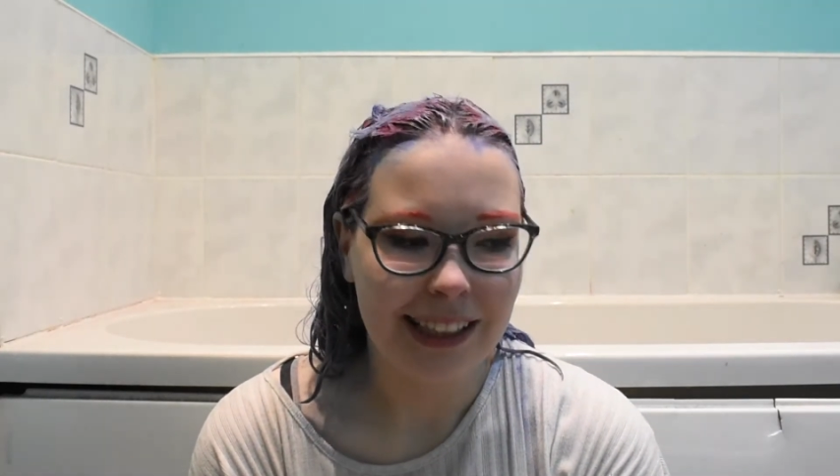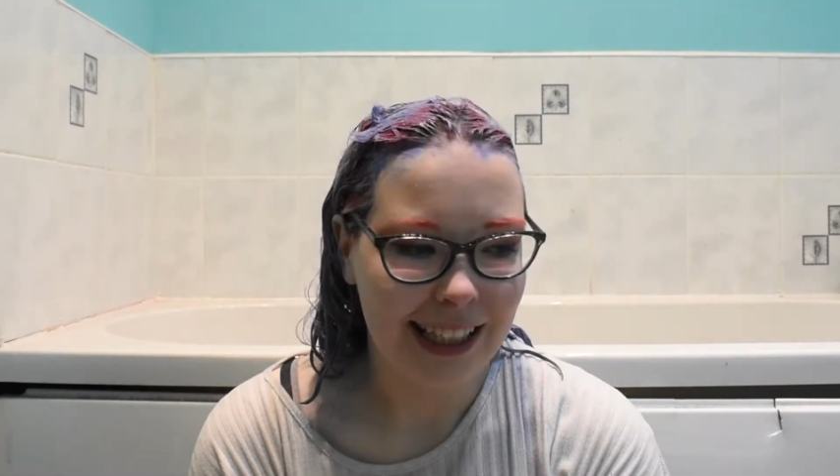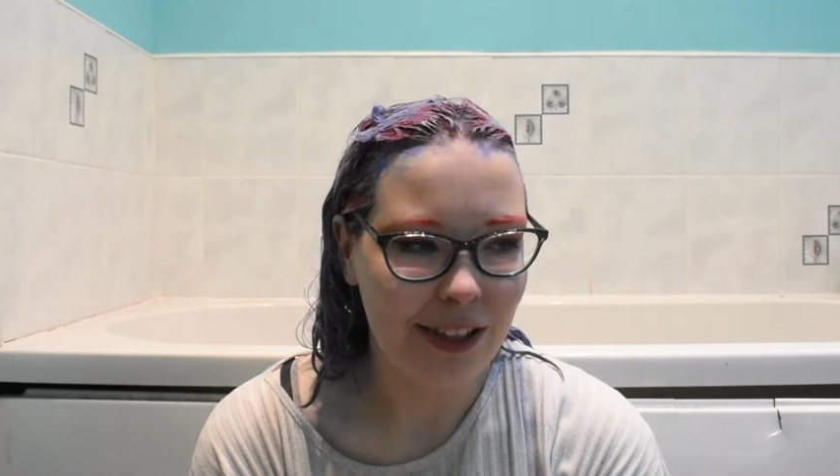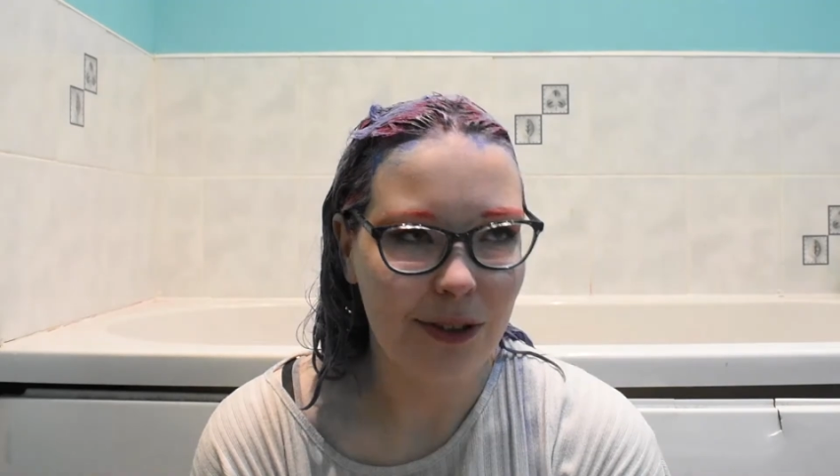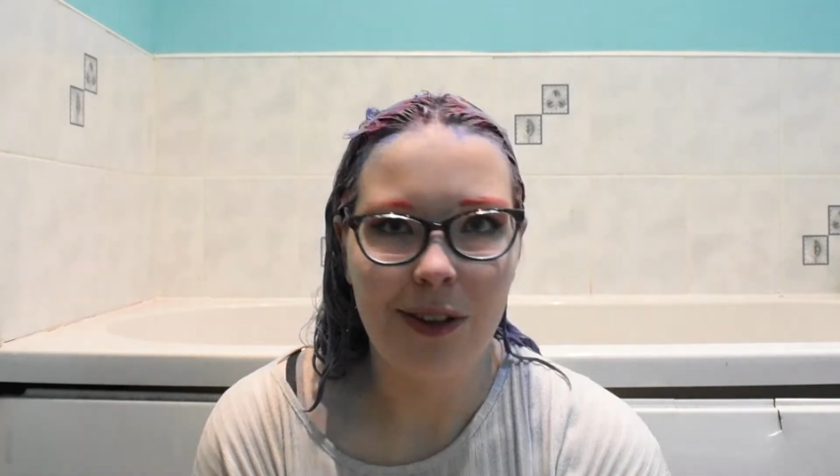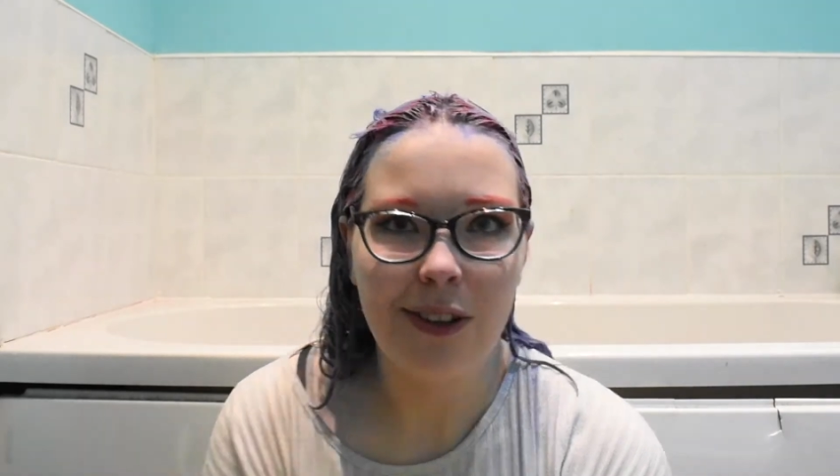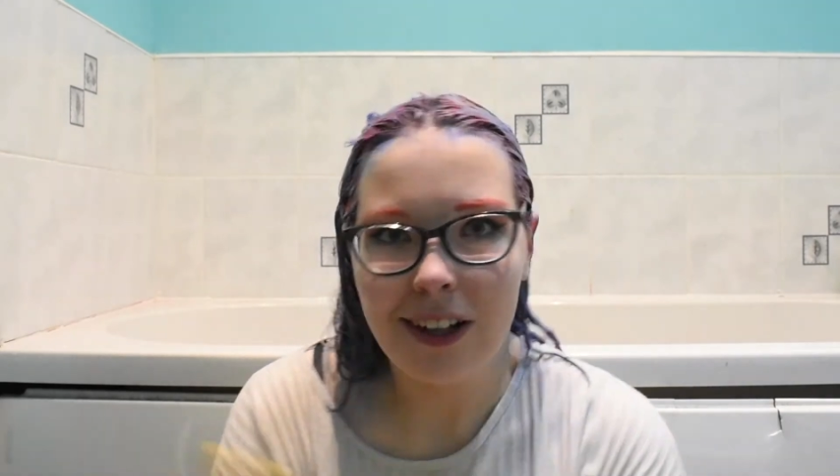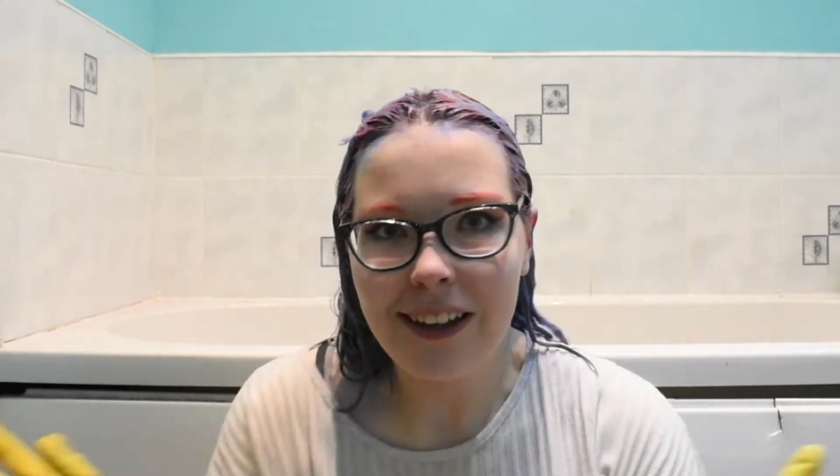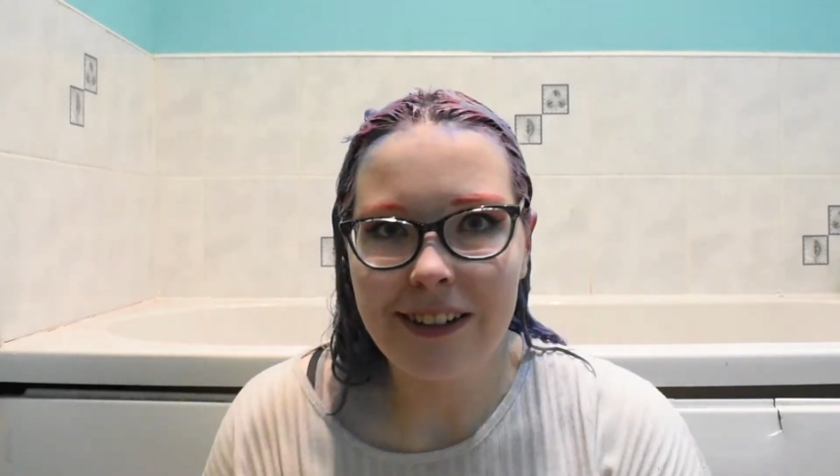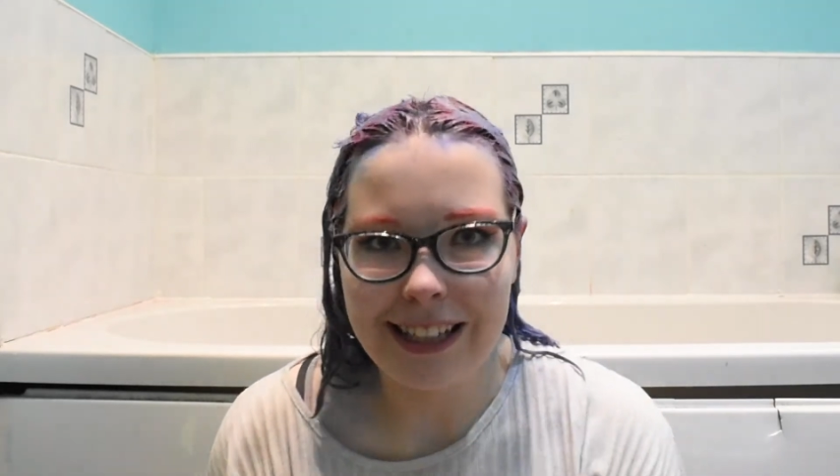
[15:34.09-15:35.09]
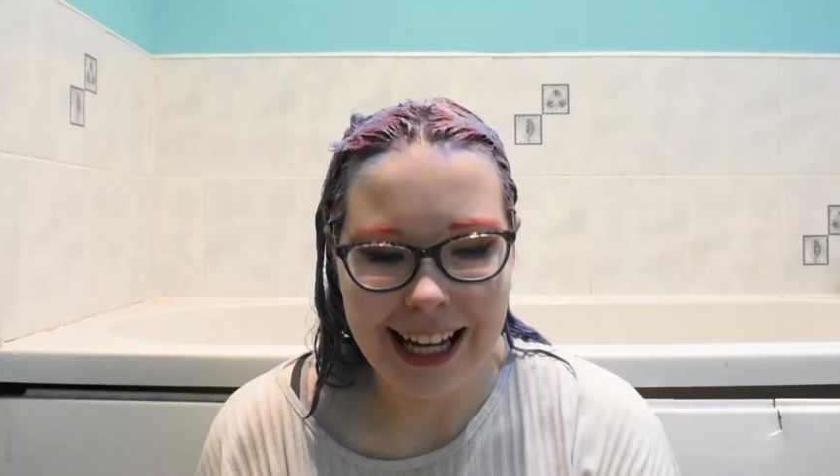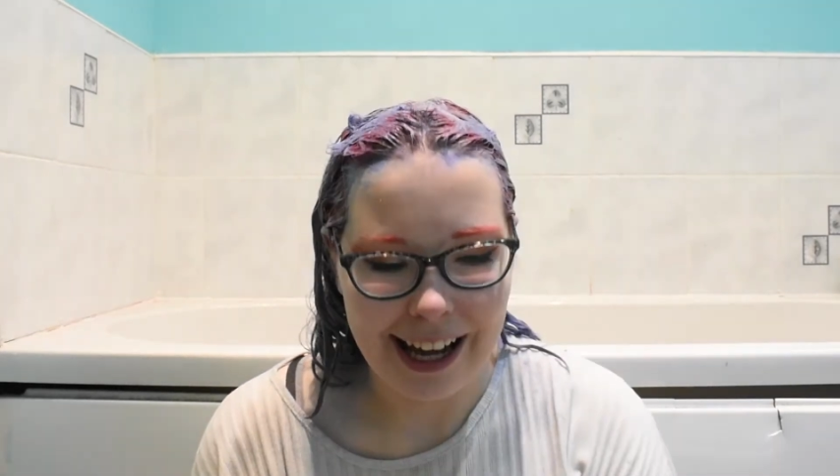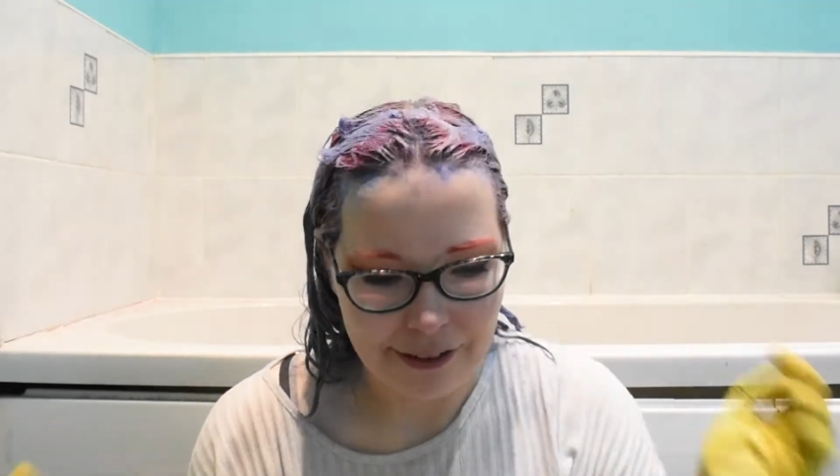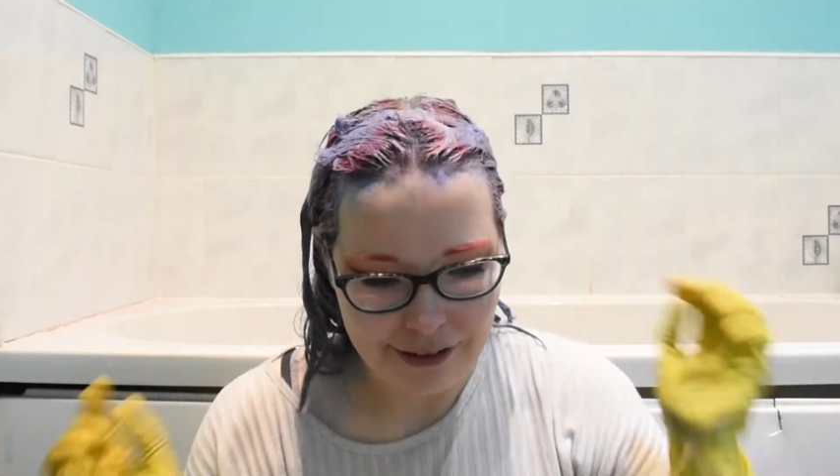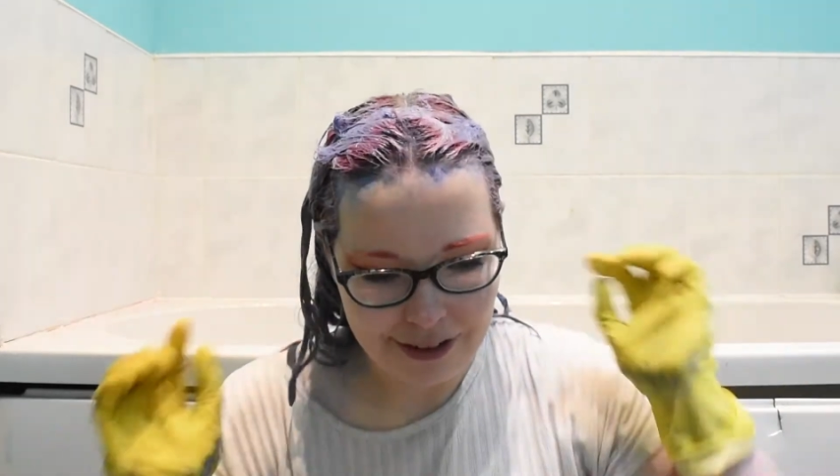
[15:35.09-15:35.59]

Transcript: and use all the colours they have.